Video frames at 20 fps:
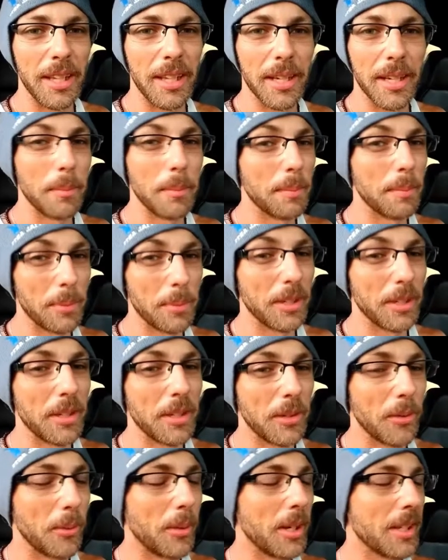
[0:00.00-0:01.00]
they can be pretty
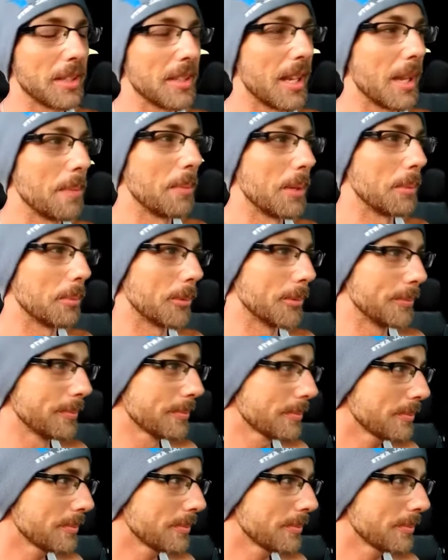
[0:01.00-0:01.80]
annoying type people